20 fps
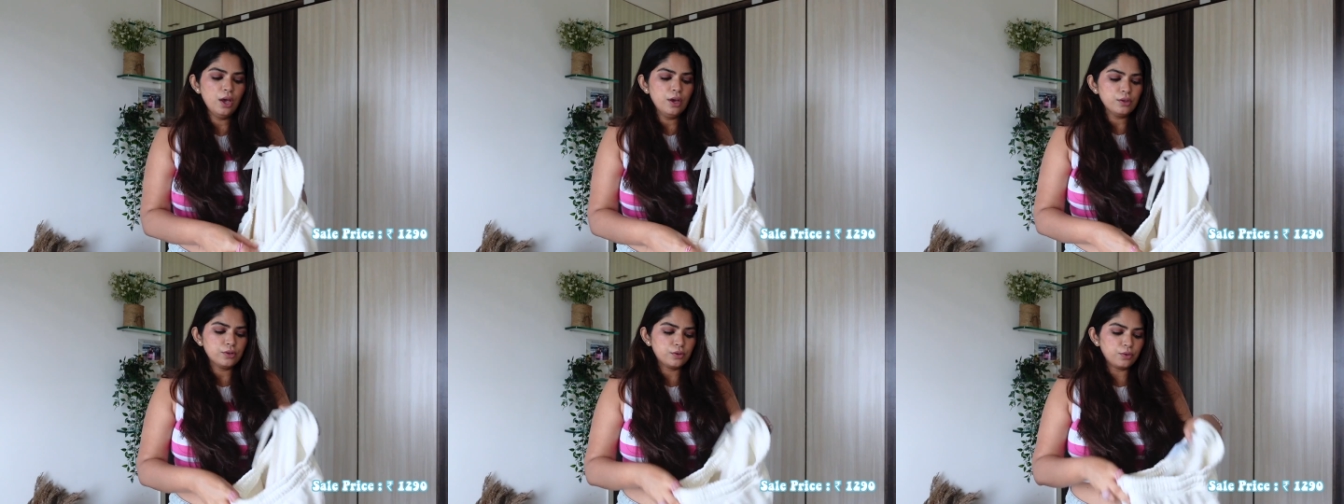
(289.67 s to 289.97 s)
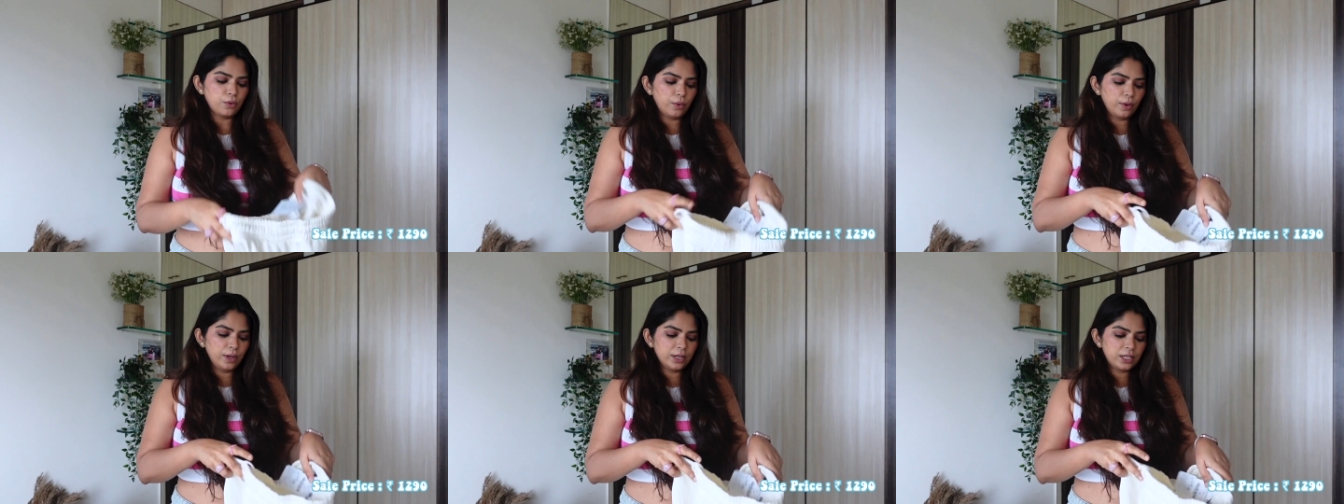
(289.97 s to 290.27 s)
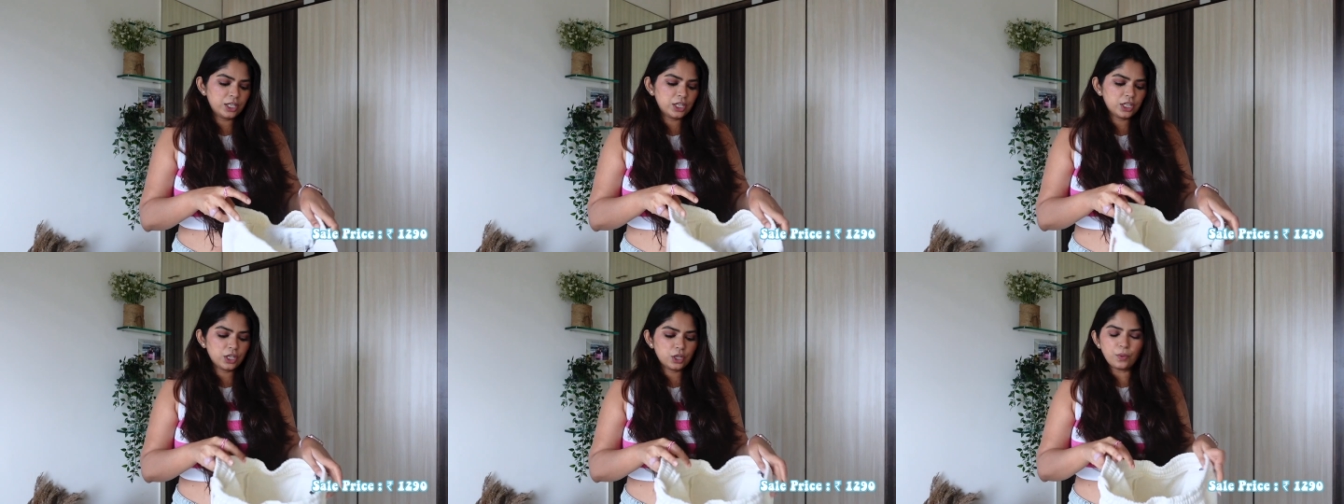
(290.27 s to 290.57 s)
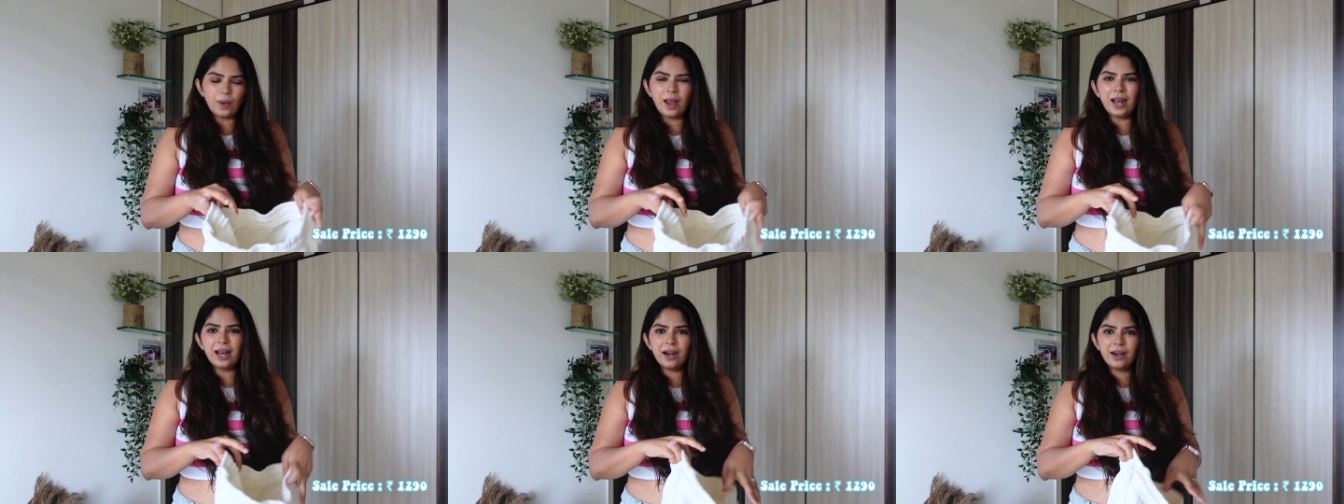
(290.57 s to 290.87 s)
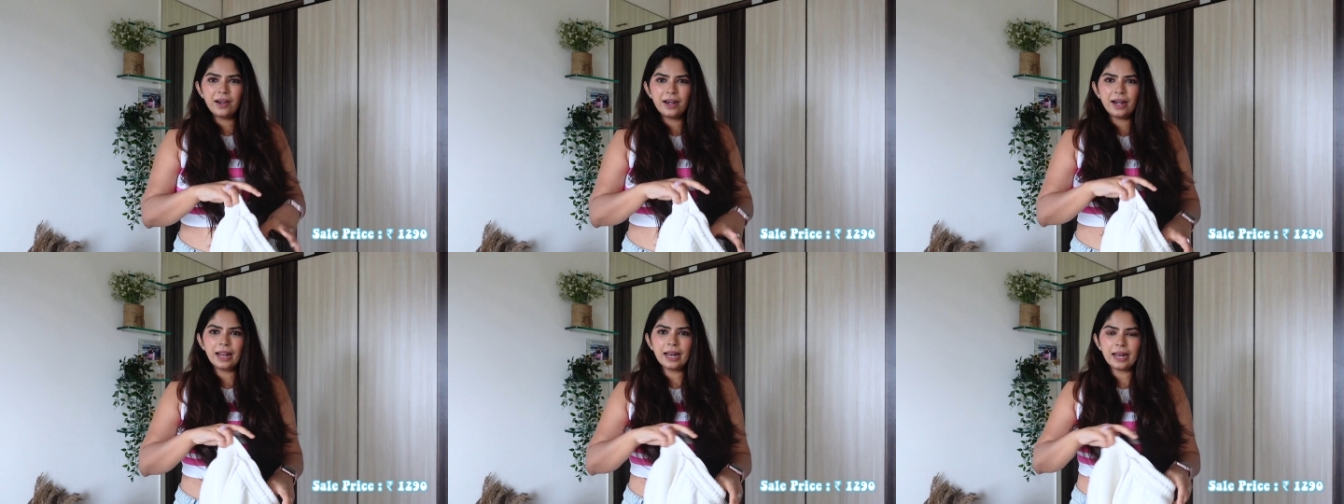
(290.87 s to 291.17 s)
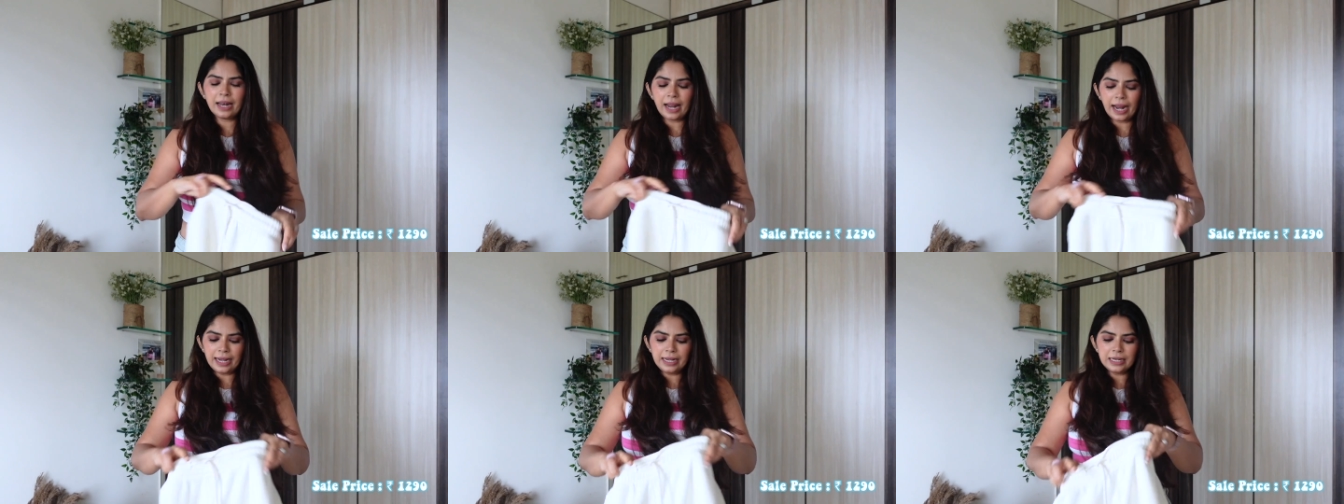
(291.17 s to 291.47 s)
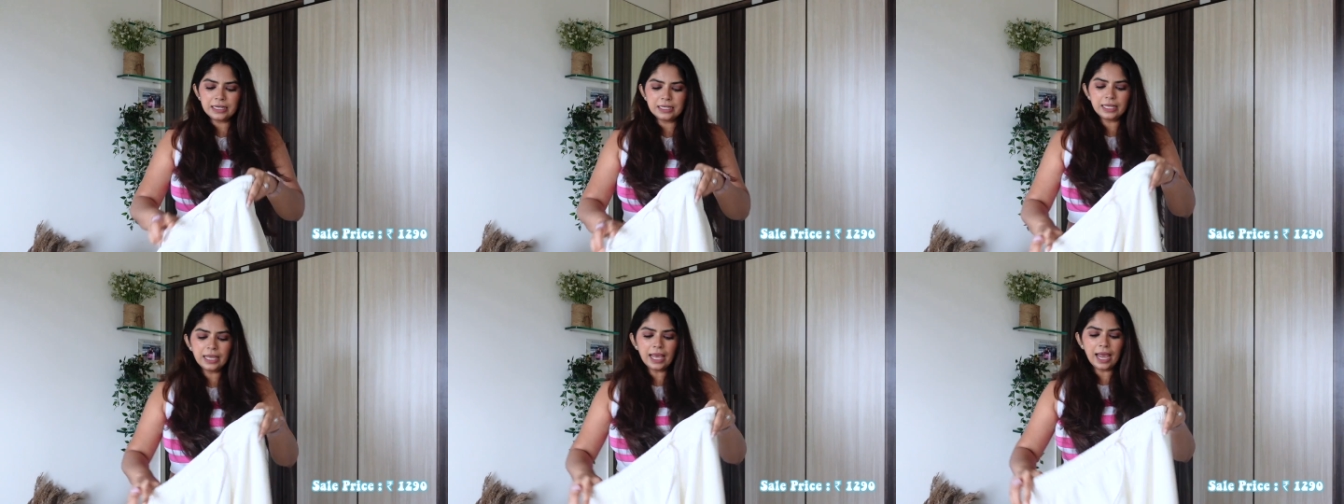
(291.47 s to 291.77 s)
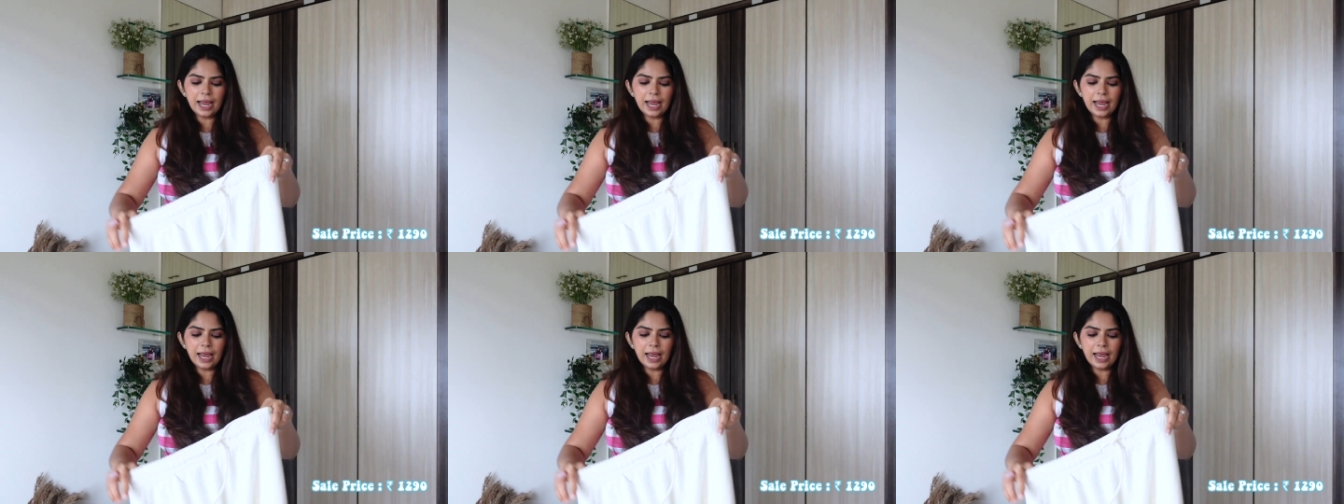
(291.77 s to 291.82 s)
So it's 1290,